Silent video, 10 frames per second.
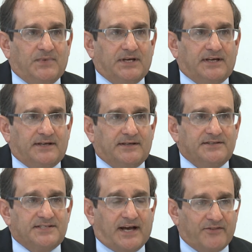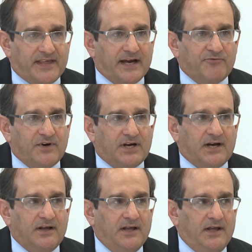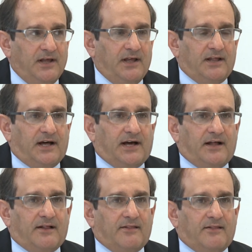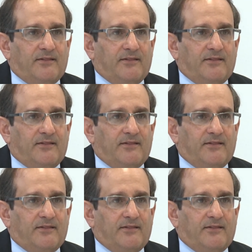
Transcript: uh, South Africa, uh,